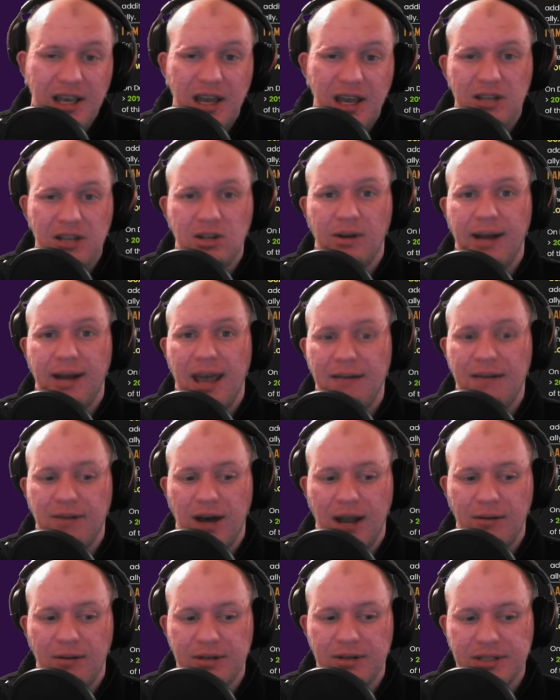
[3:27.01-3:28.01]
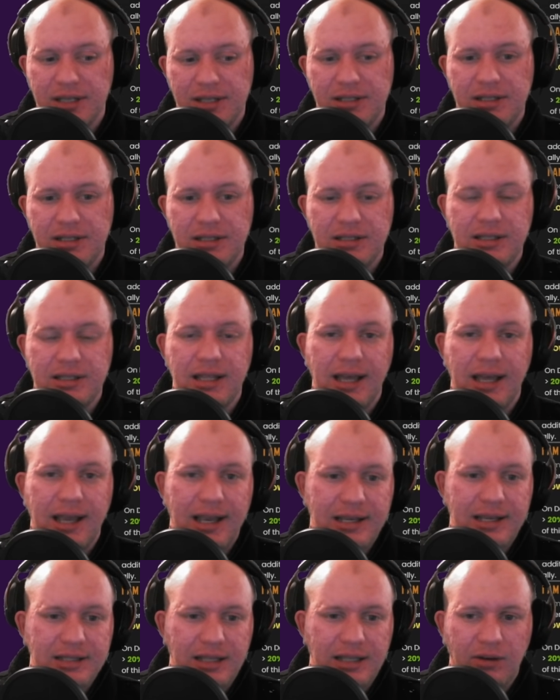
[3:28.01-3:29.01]
don't have high resistance, so they're
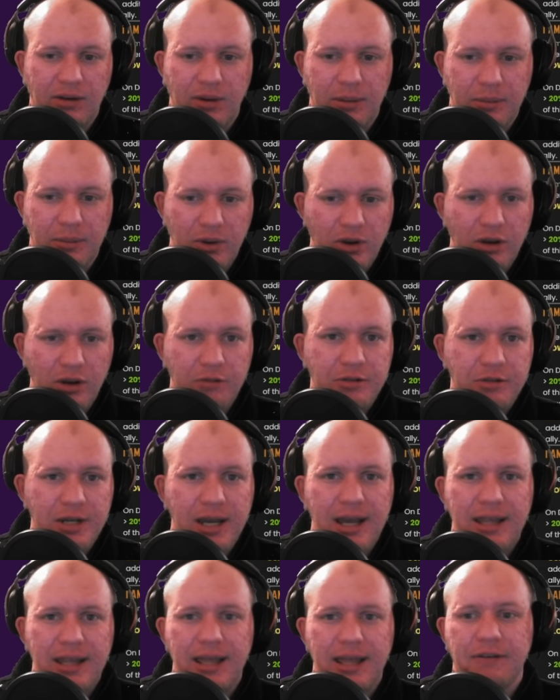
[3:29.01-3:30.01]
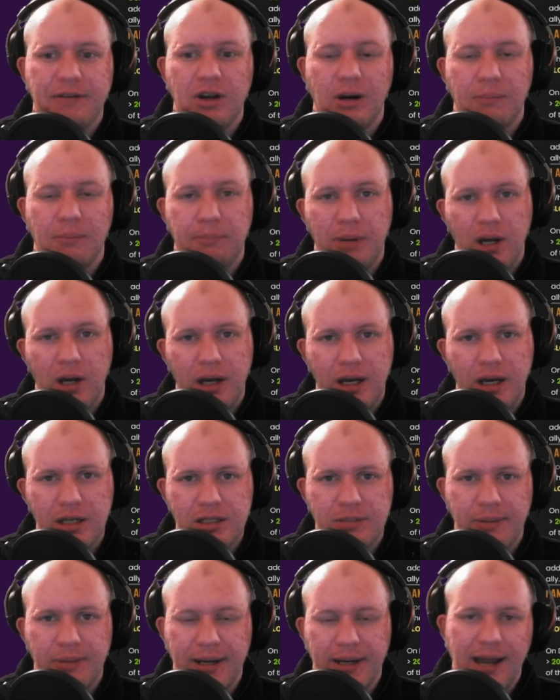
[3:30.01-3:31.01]
easily removed. They've got
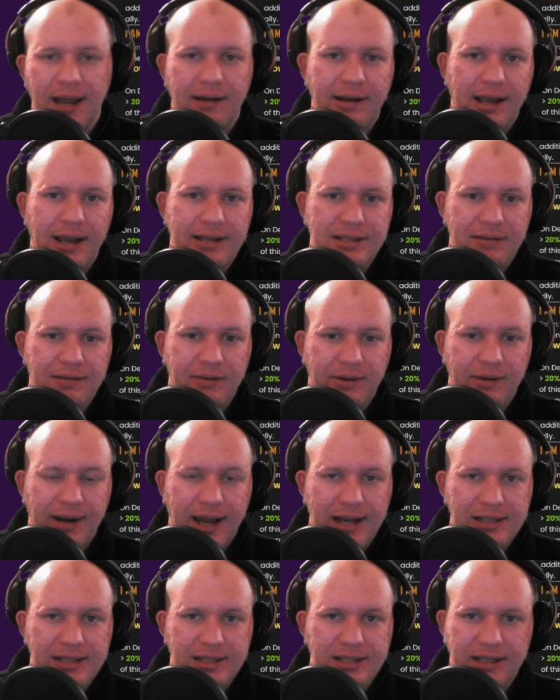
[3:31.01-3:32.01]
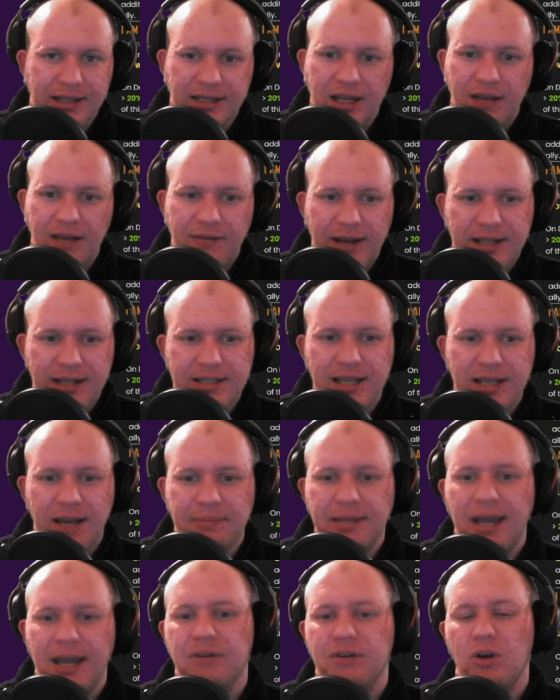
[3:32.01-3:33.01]
burst, but nowadays everyone has like defense
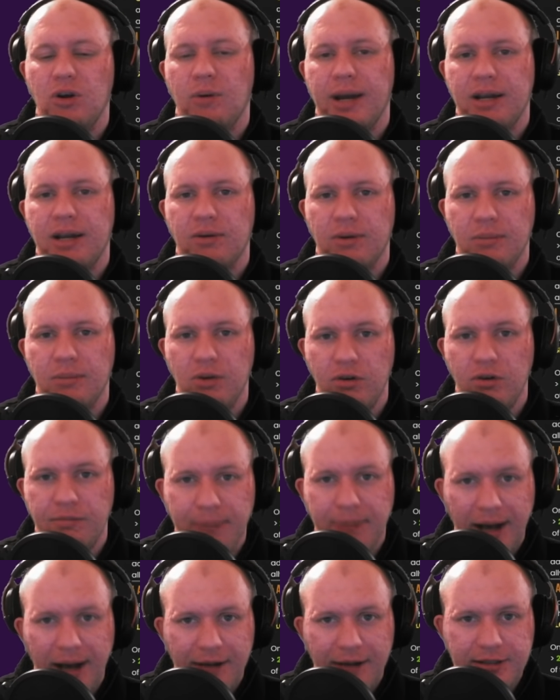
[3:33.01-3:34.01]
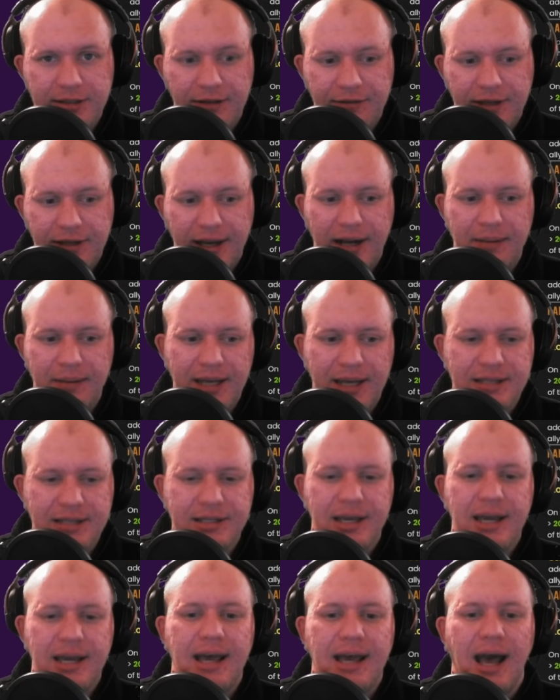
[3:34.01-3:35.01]
up. They have no way to remove buffs off the enemies.
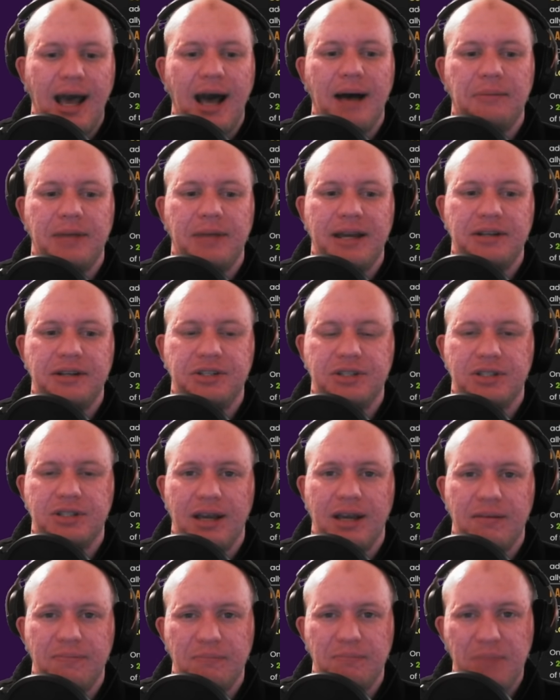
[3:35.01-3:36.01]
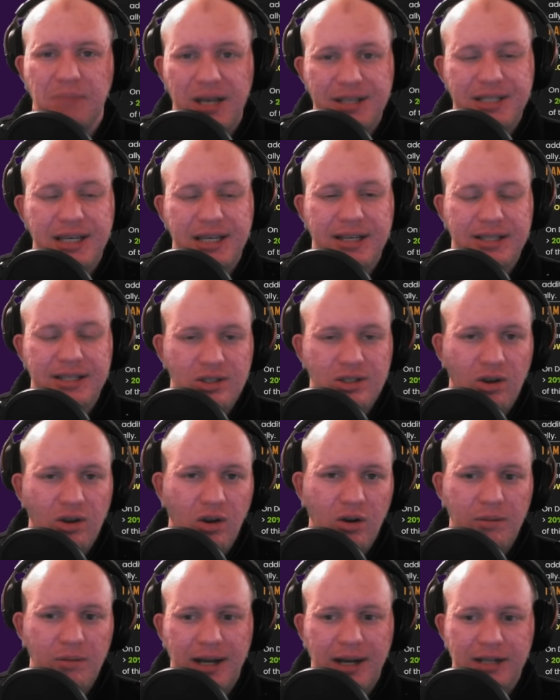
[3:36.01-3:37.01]
Um, they're just uh, missing
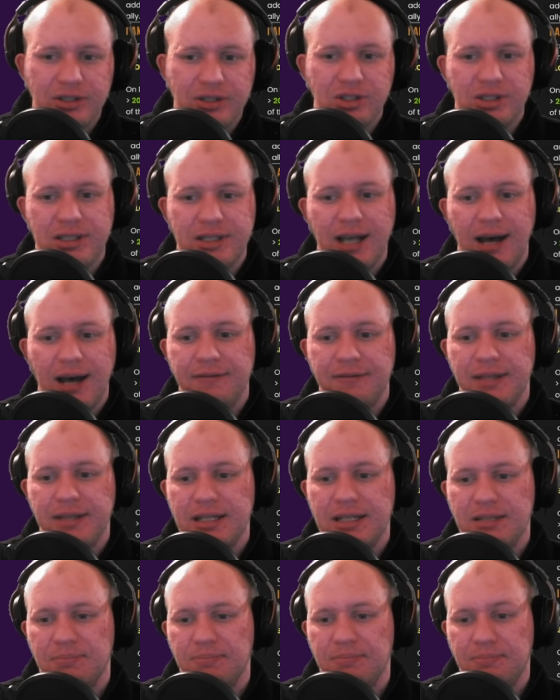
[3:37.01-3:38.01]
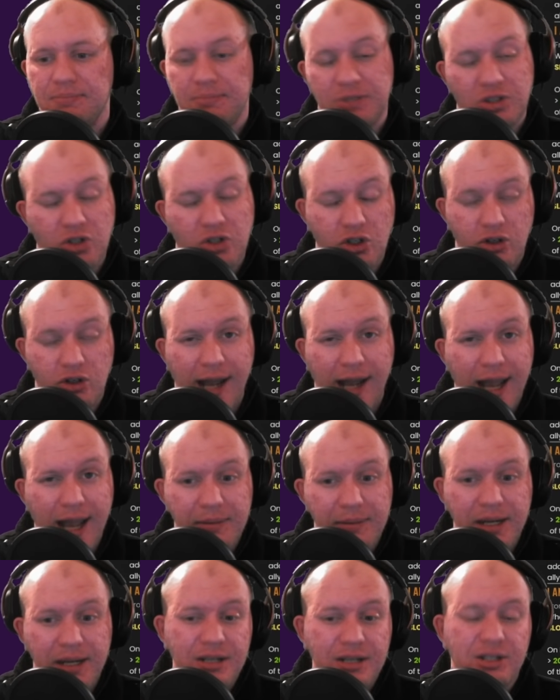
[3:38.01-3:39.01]
so much stuff that is
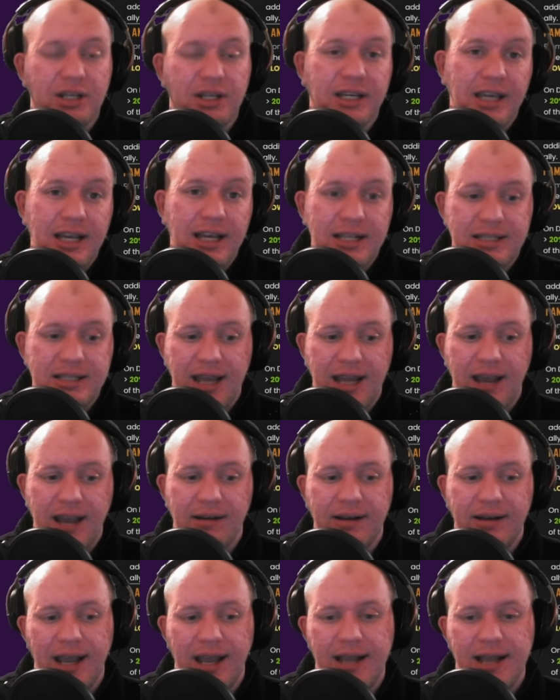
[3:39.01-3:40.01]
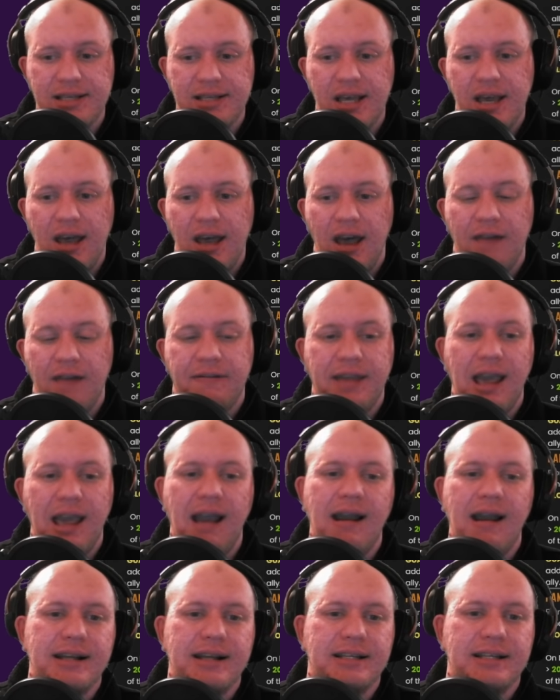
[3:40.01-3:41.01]
crammed into kits nowadays of
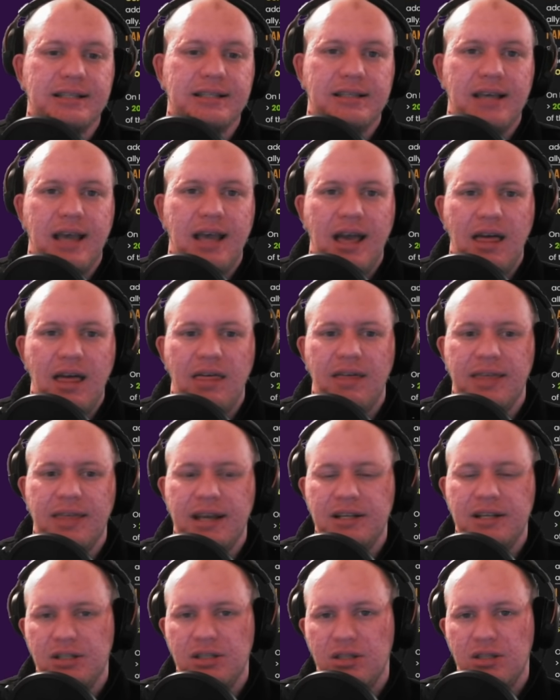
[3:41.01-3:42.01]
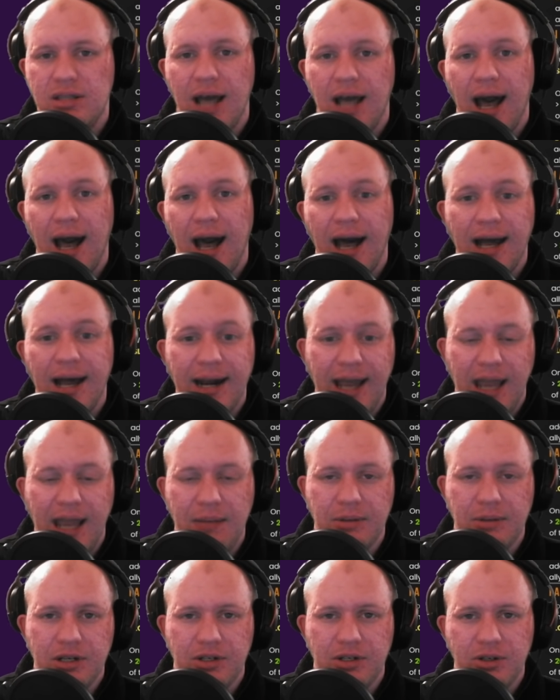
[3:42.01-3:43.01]
characters that they just aren't
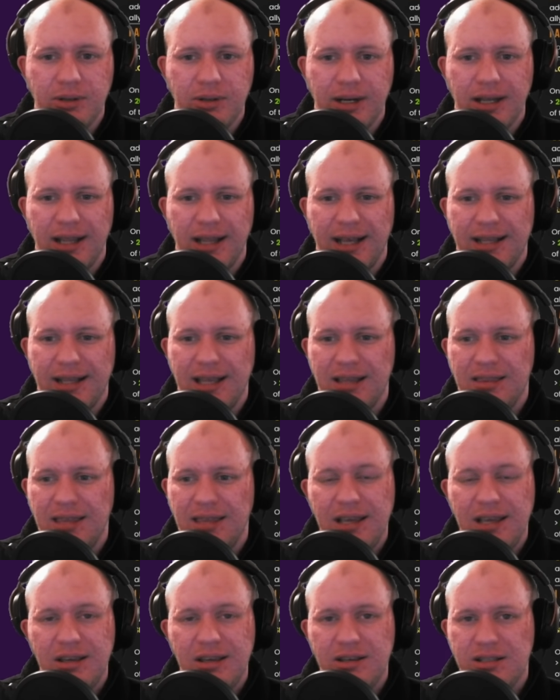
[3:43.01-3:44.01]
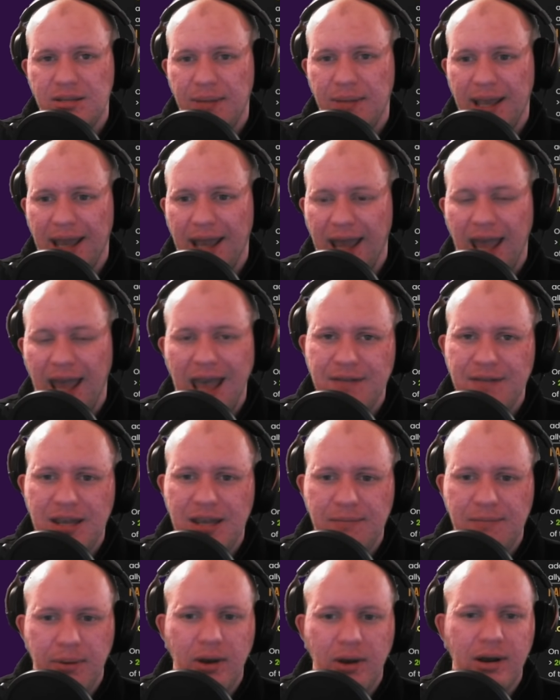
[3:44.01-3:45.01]
able to do it. Like, their thing used to be a
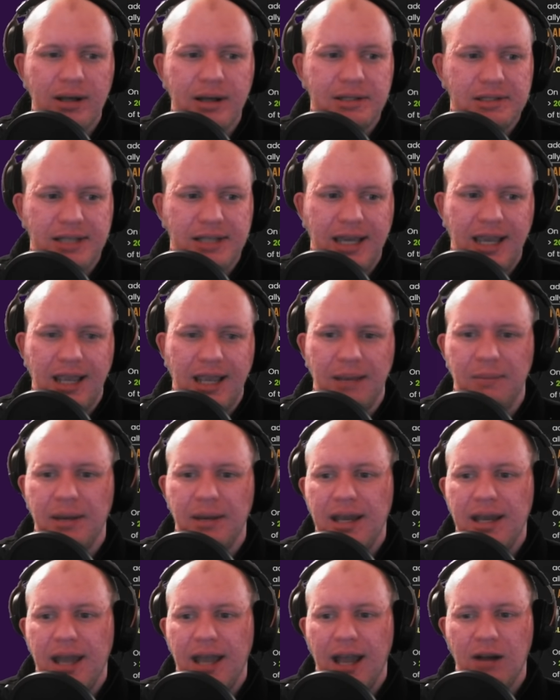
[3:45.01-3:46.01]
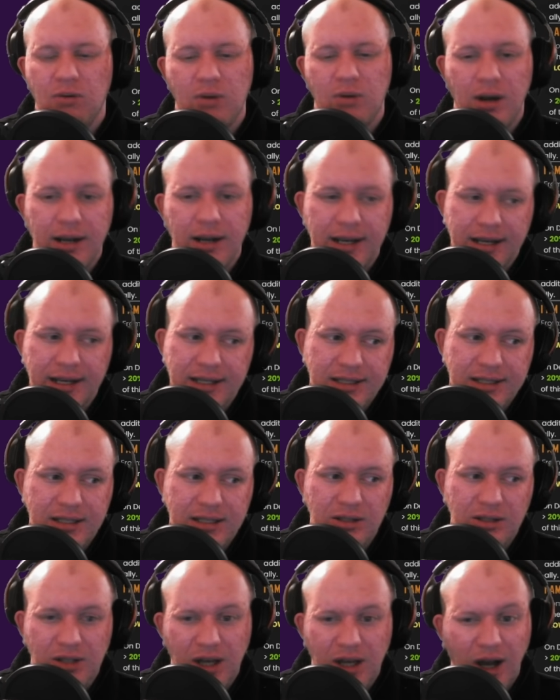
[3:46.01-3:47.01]
heavy burst team, and Rocket can
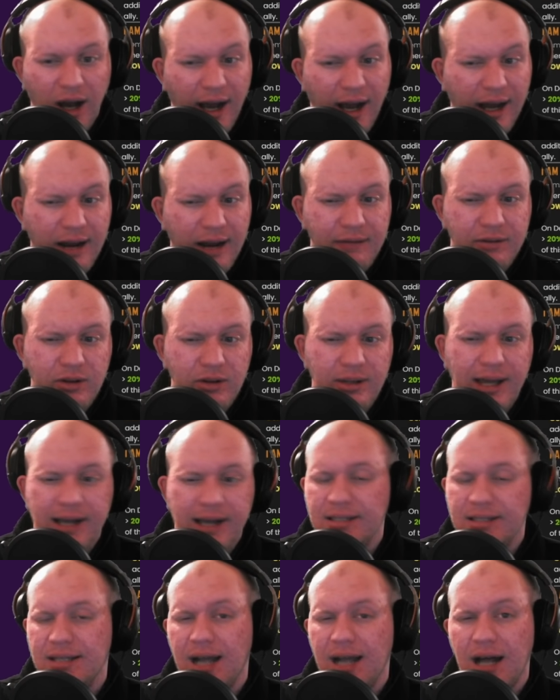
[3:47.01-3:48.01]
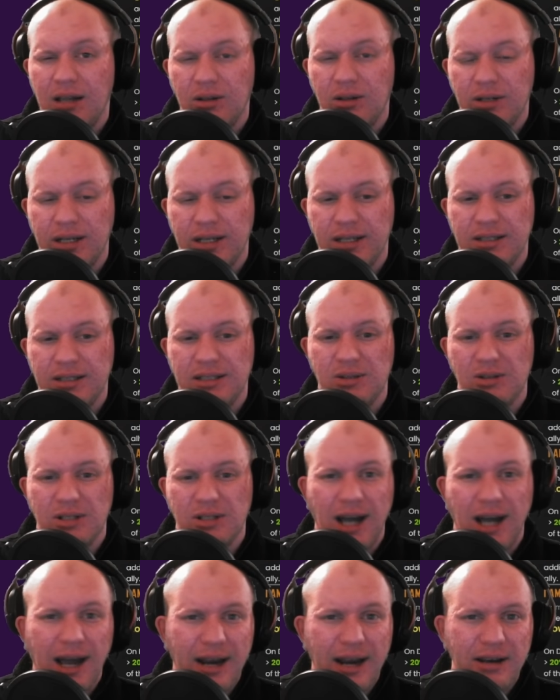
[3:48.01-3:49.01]
still kind of do that, Star-Lord can still
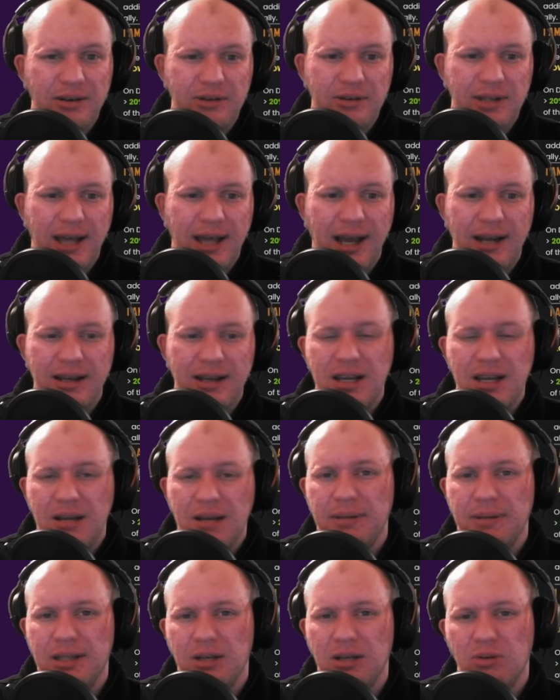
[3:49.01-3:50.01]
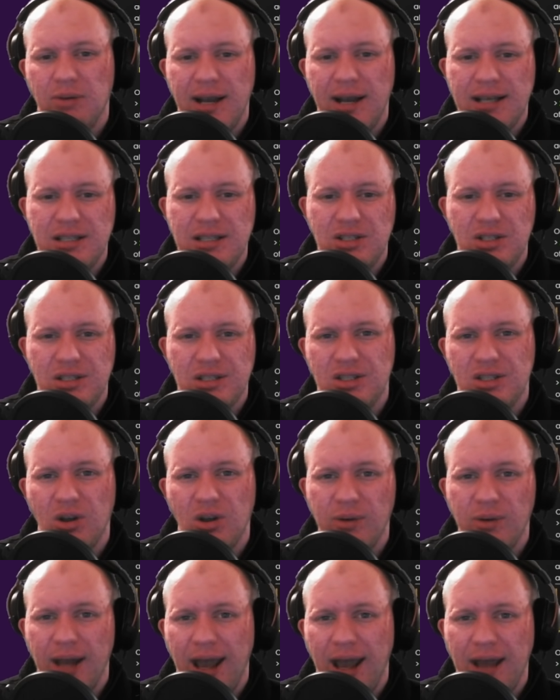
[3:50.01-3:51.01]
kind of do that, but the rest just
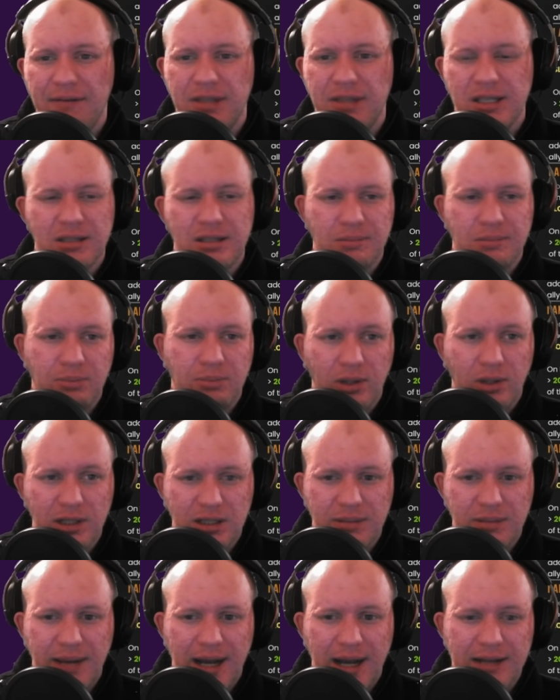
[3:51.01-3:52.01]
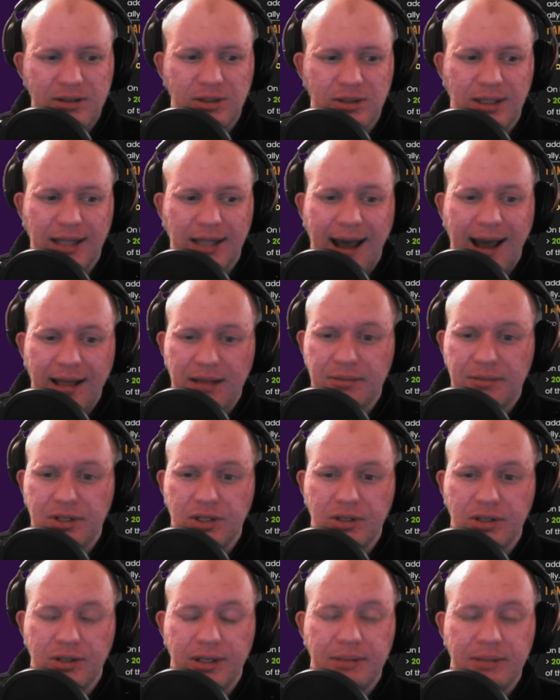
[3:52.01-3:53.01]
don't have the support to be able to allow them
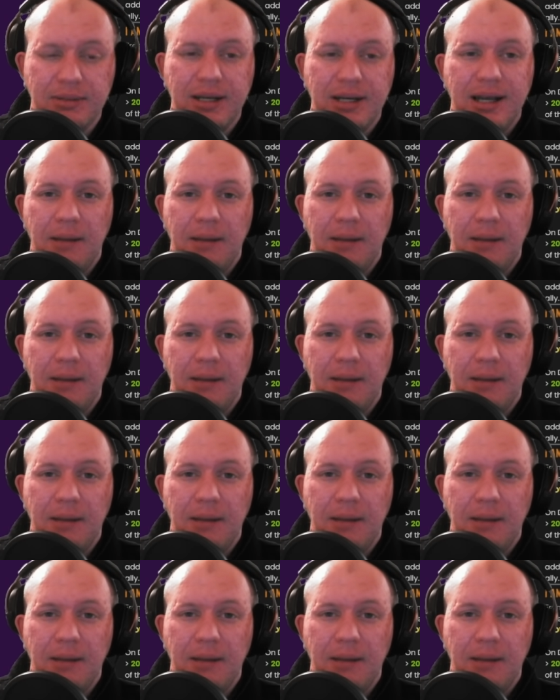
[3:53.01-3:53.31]
to do it.